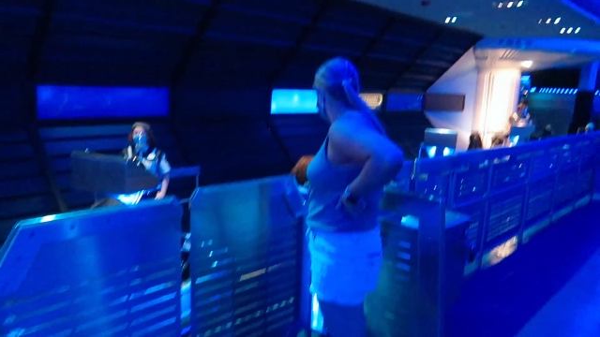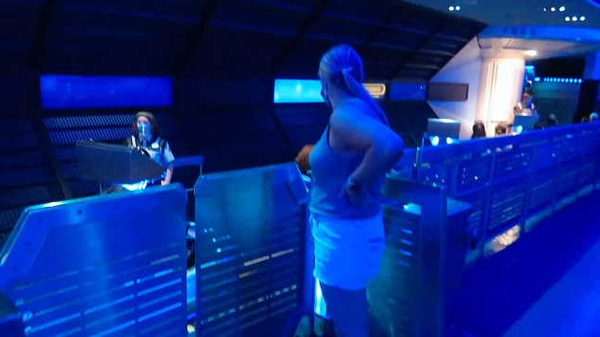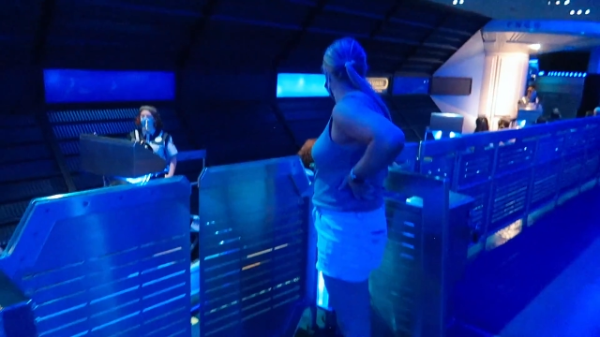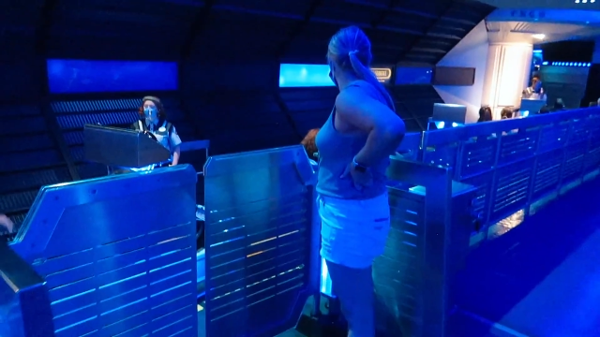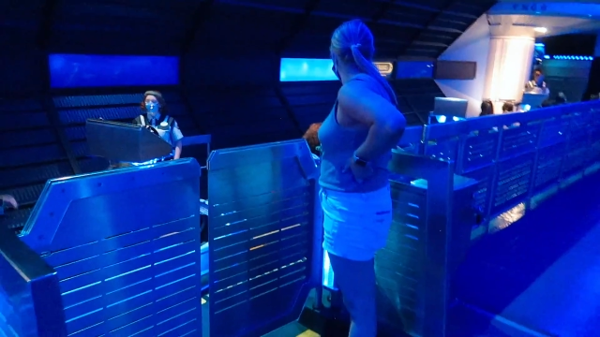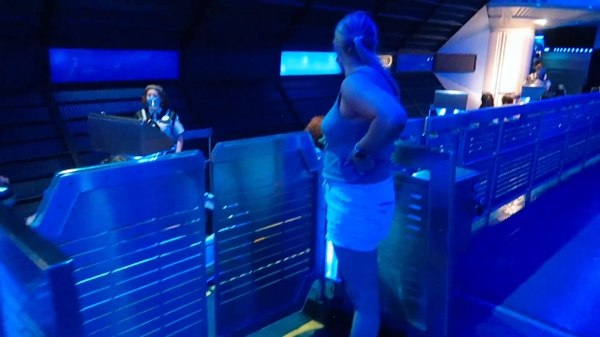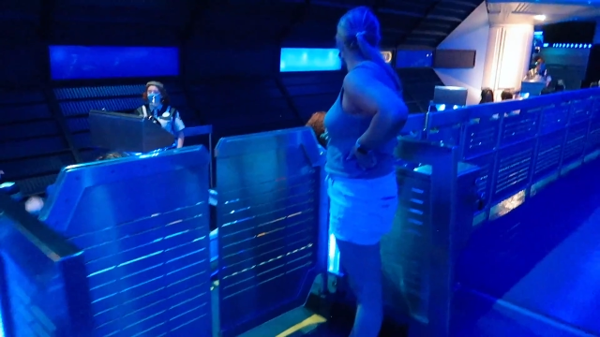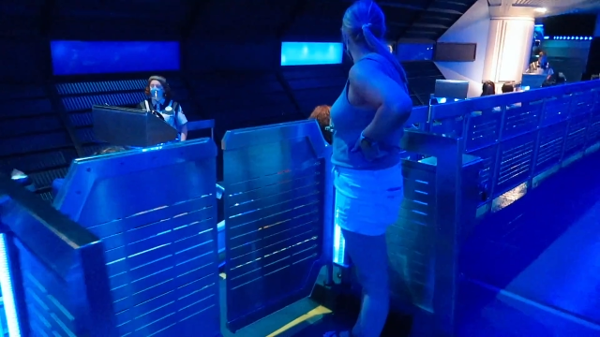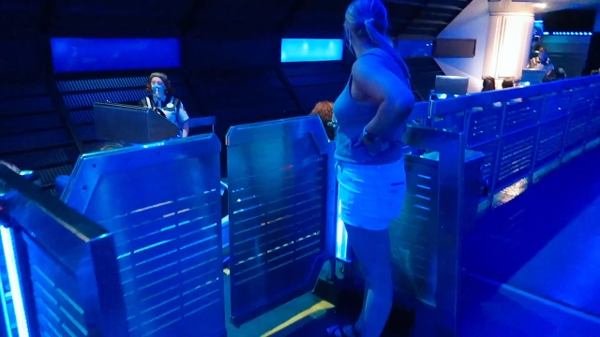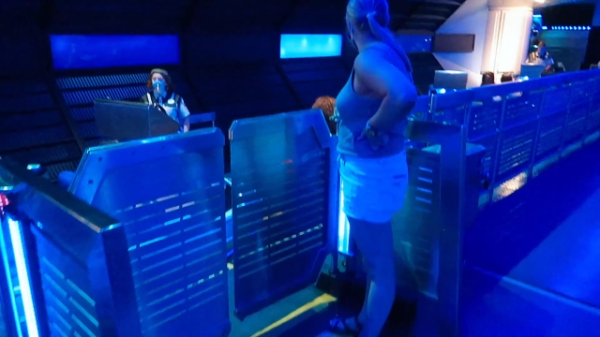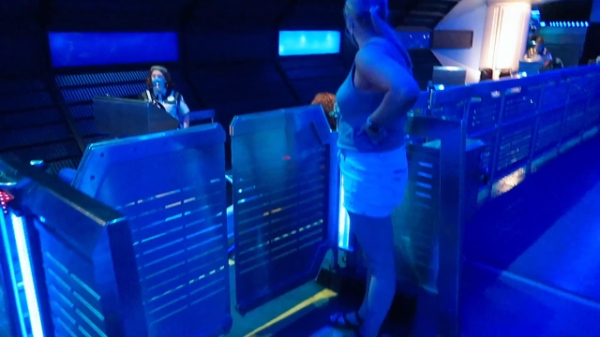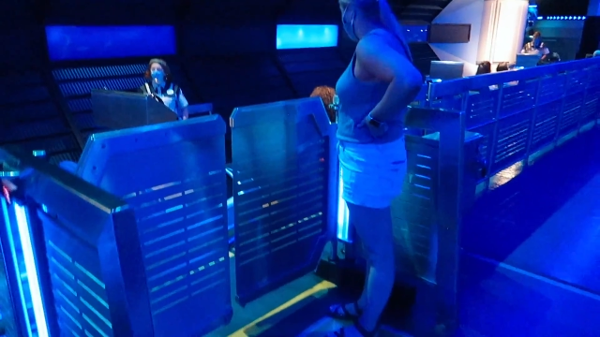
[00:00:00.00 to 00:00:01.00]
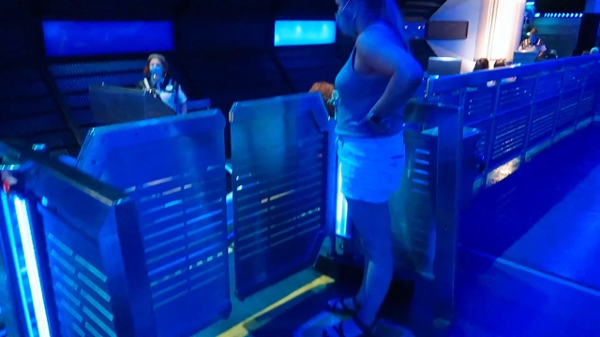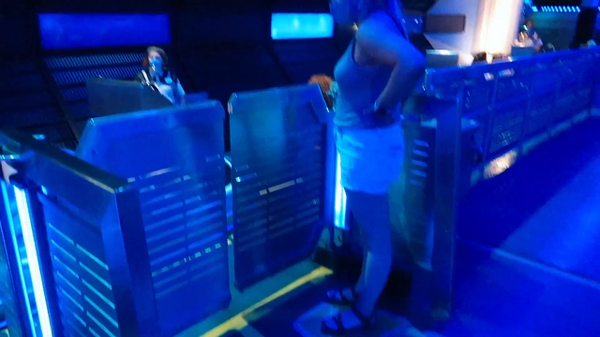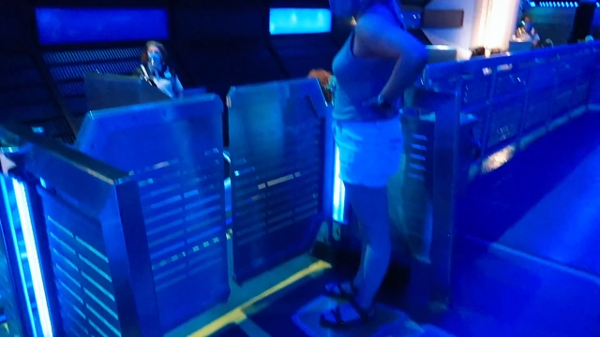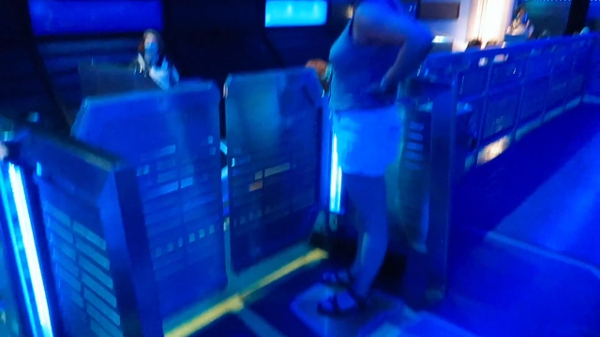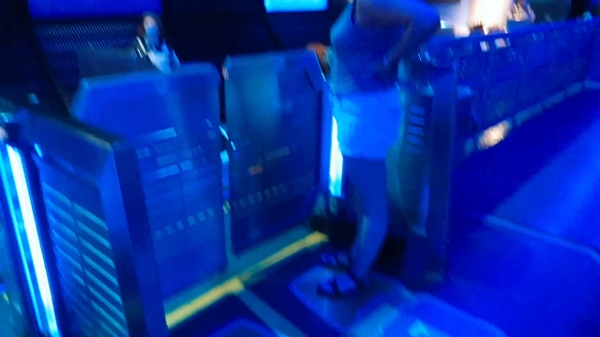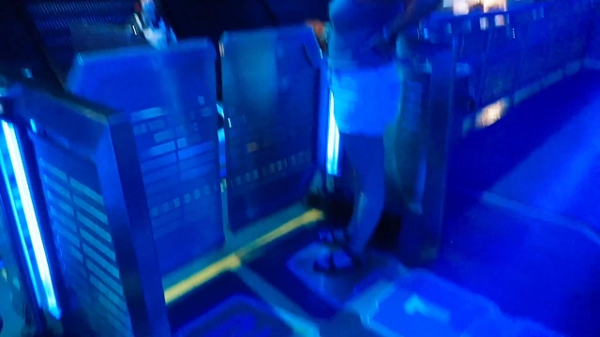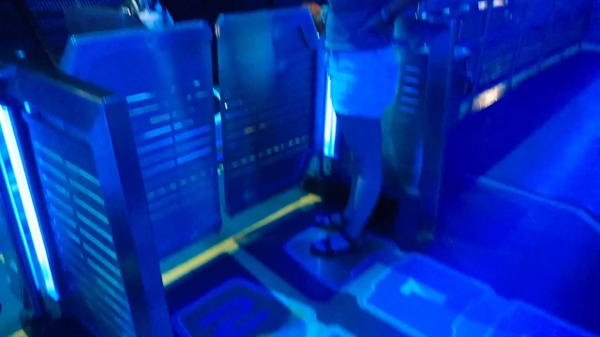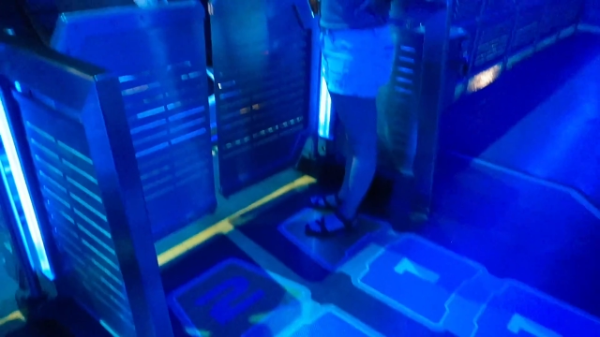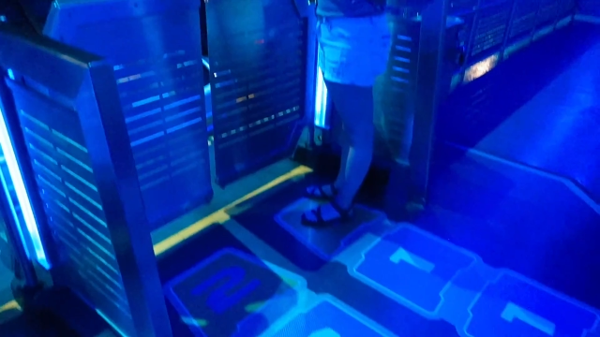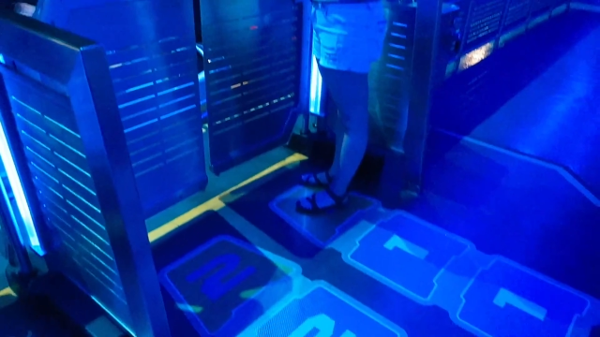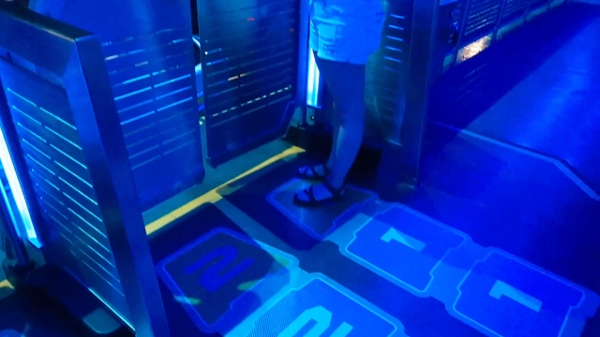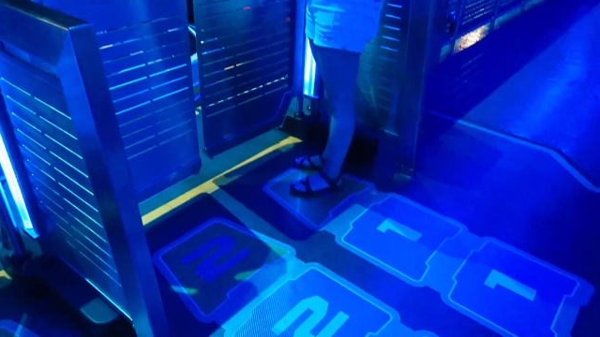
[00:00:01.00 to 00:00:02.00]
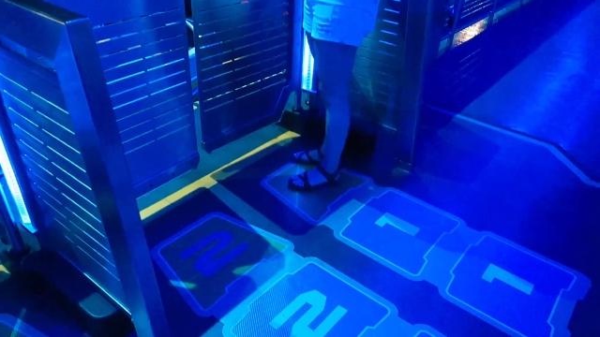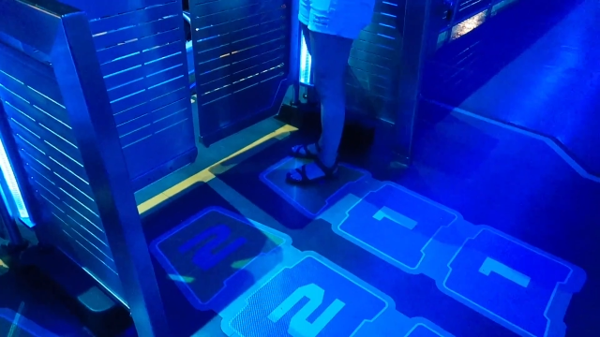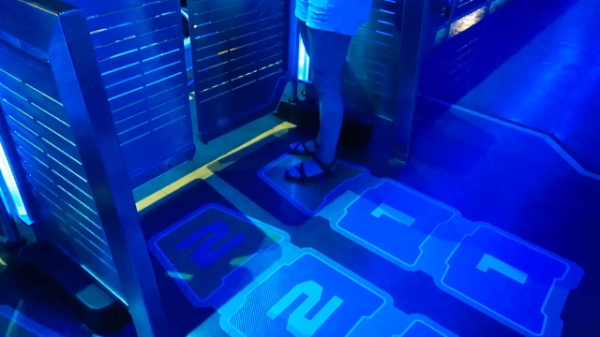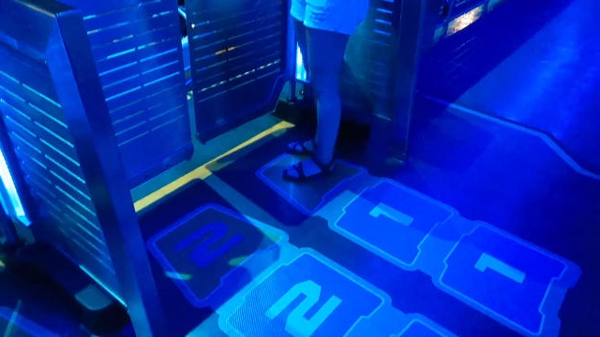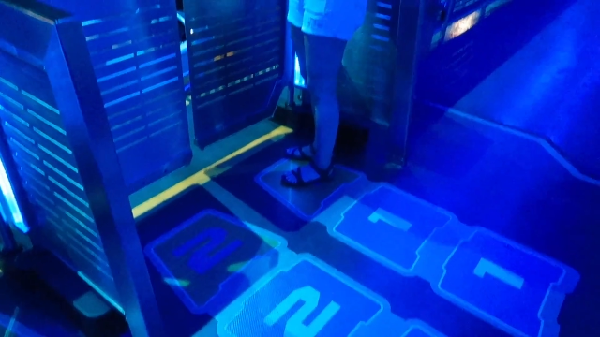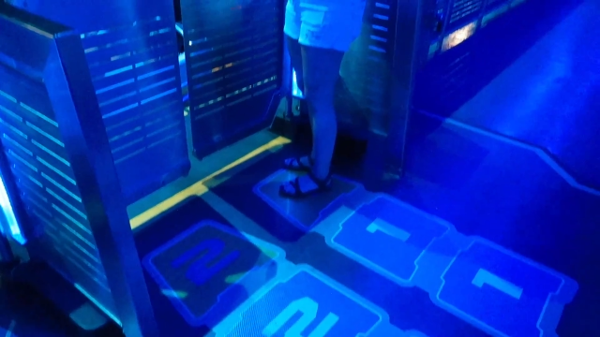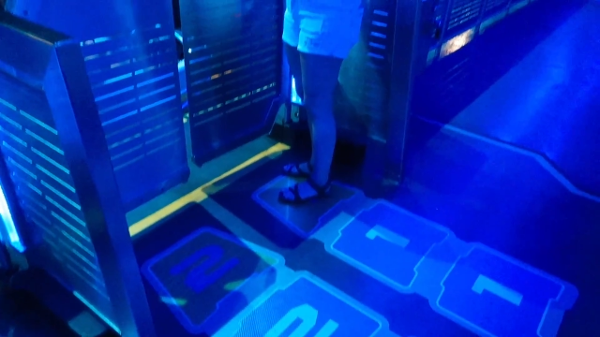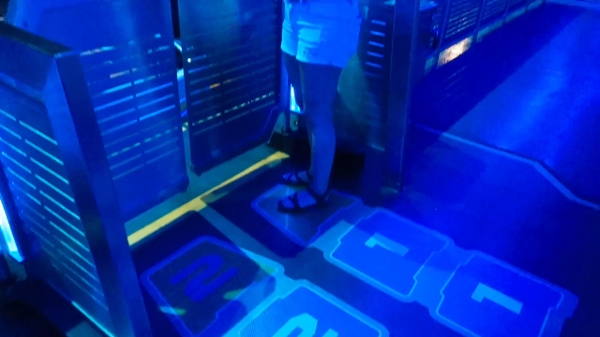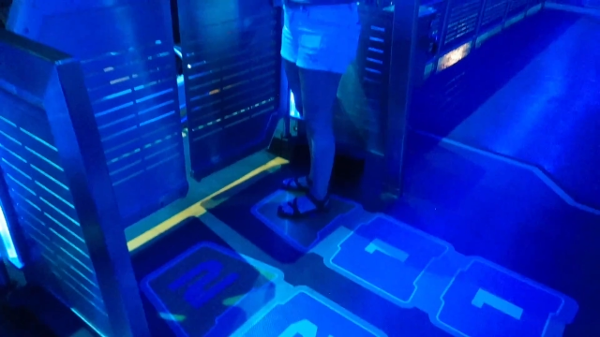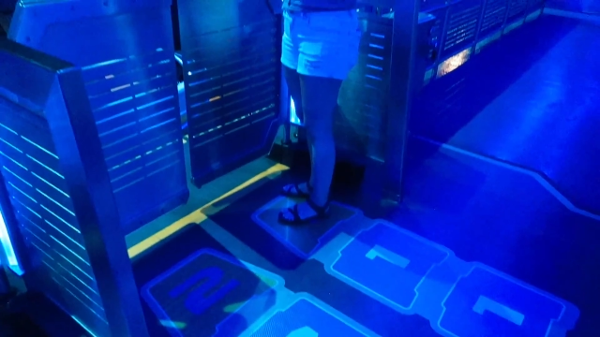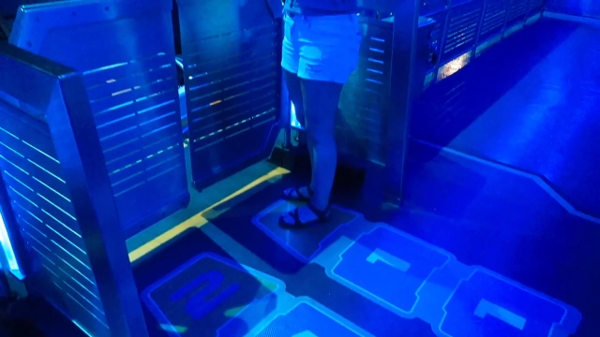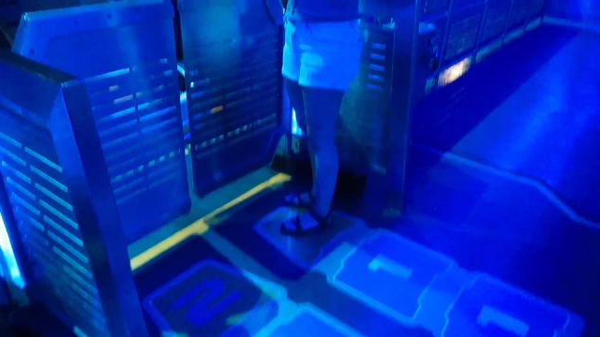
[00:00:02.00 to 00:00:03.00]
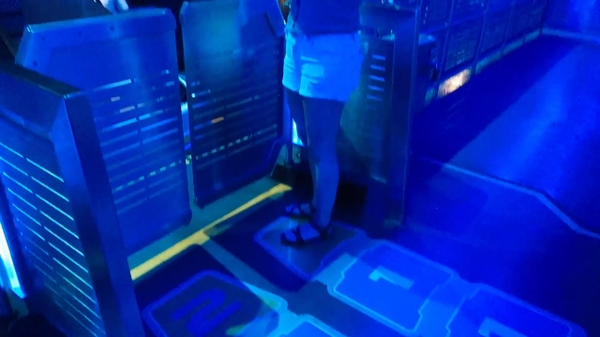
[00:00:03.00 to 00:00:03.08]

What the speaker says: No face is visible, so there are no lips to read.